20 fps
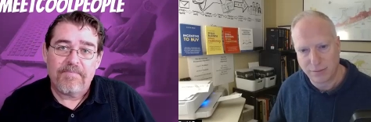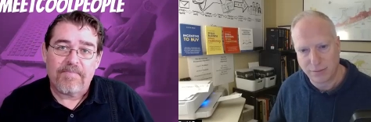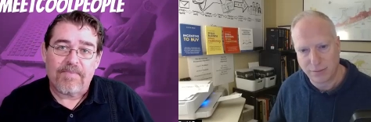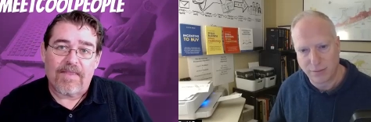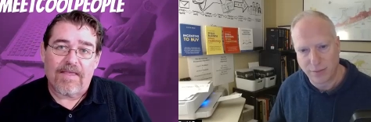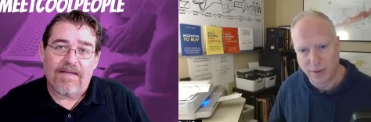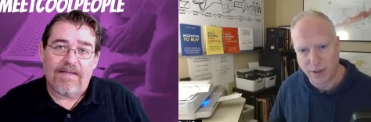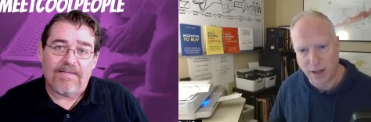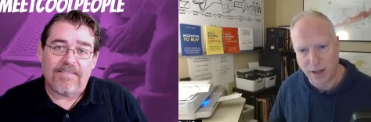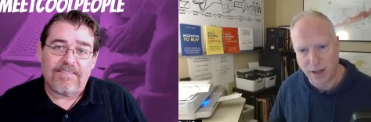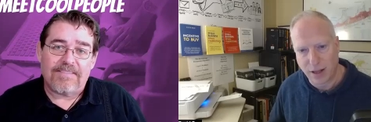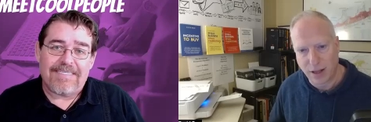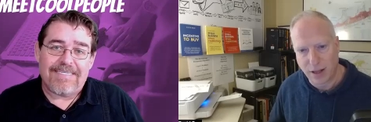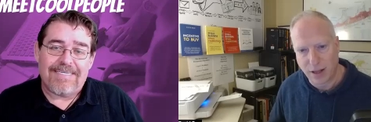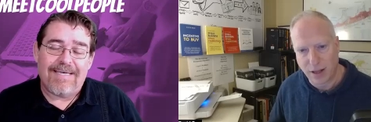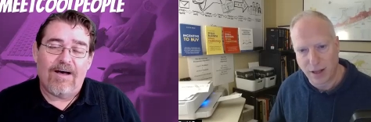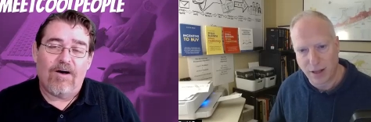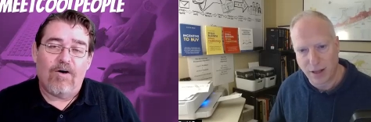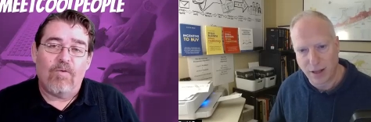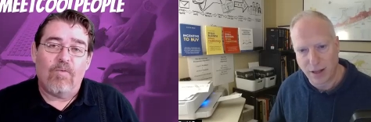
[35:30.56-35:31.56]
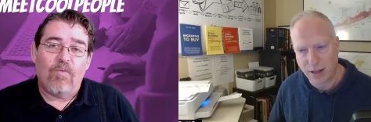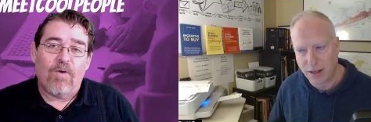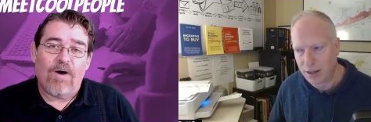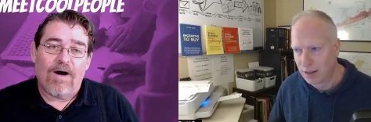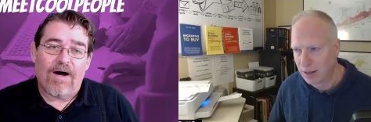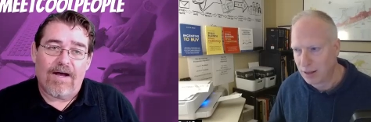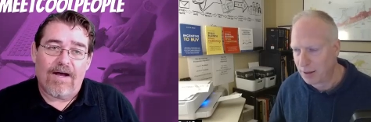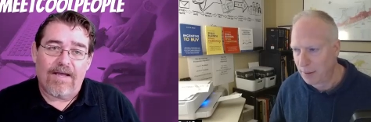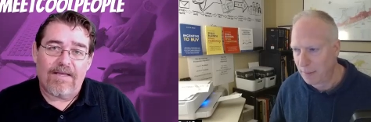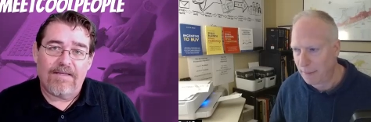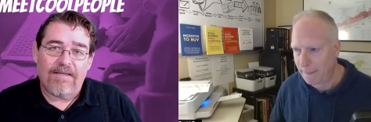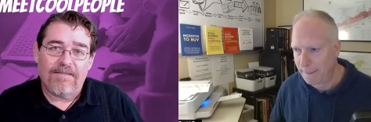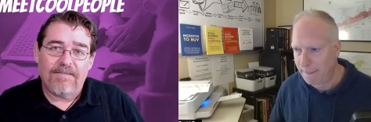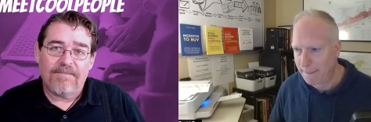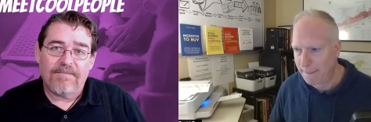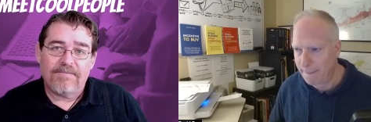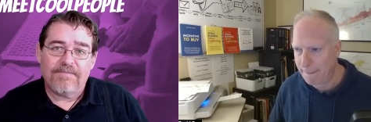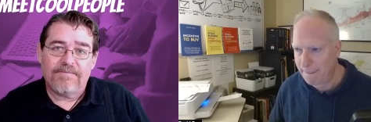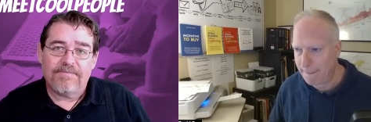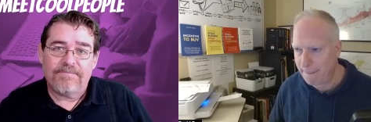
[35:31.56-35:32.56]
Speaker 1: And it's E L Y.
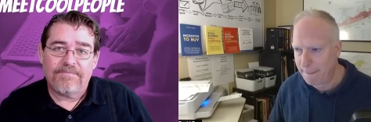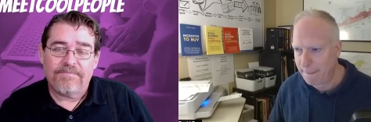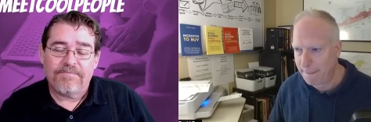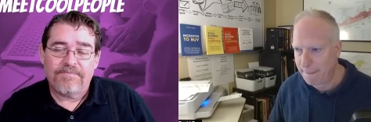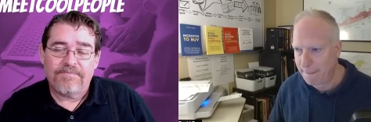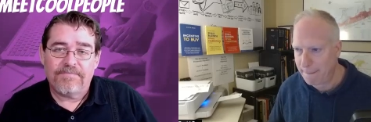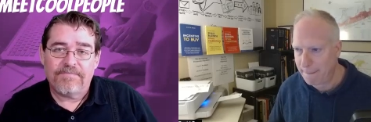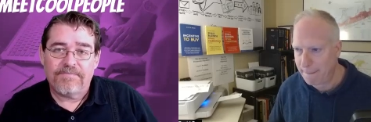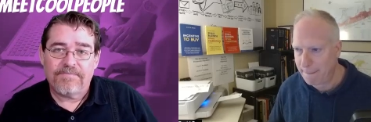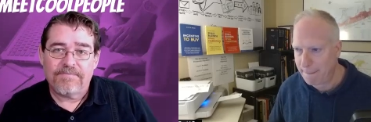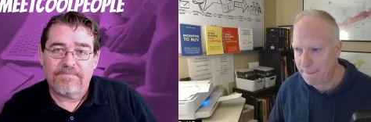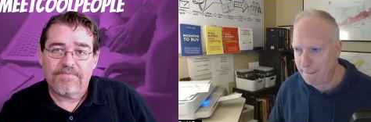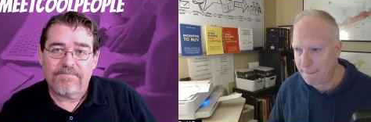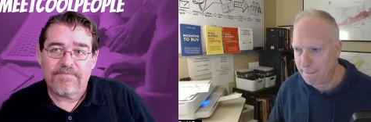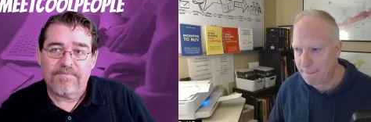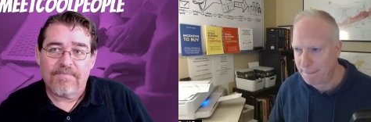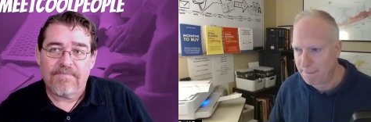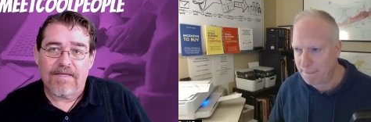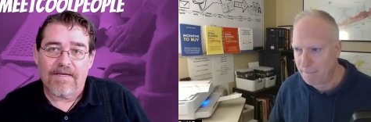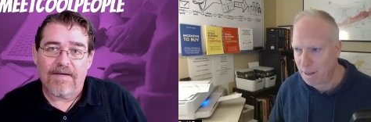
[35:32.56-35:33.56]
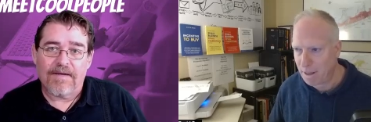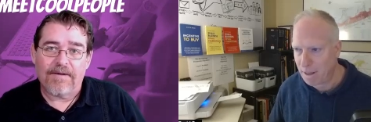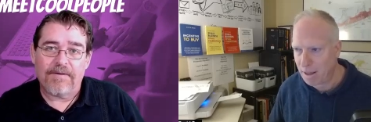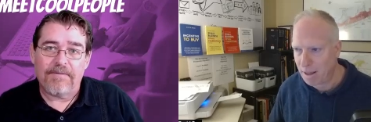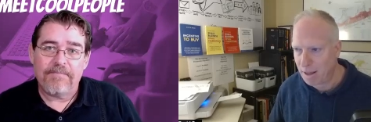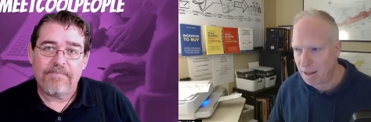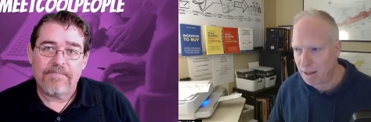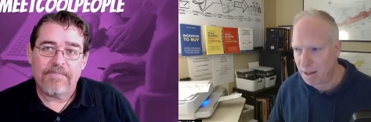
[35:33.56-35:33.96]
Okay.